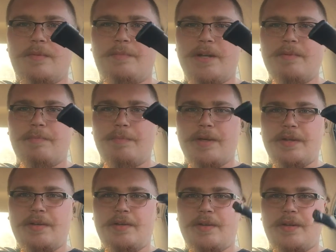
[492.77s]
pipe
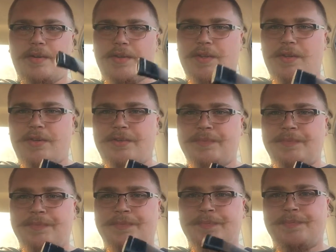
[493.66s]
bit on there.
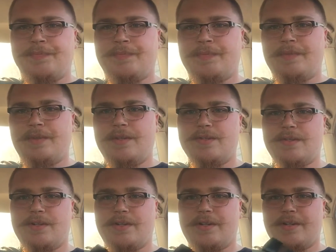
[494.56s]
These
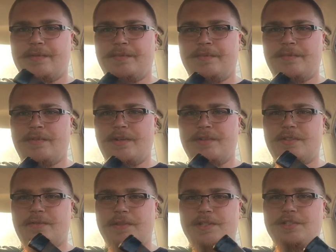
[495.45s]
are
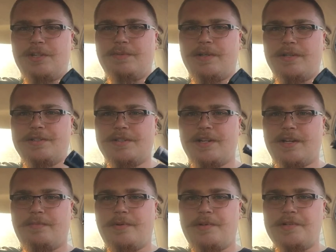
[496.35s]
relatively cheap. I just
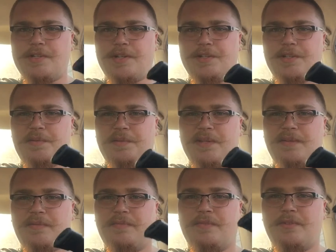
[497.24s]
got a bunch on
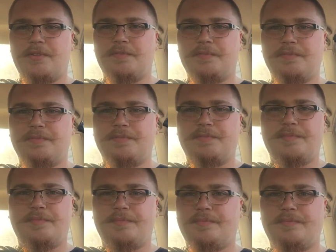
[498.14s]
eBay for
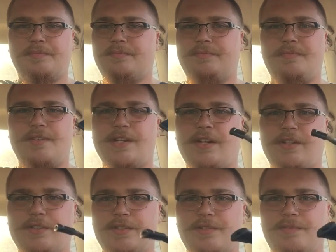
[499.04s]

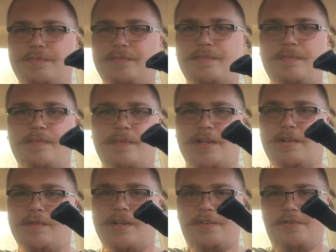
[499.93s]
$,
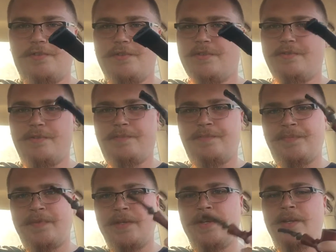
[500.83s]
like hundreds of them,
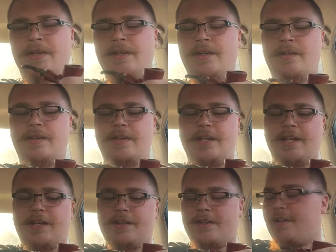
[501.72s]

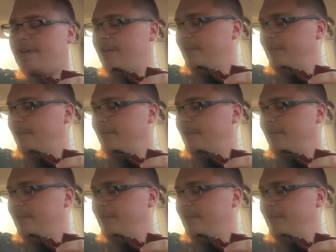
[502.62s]
and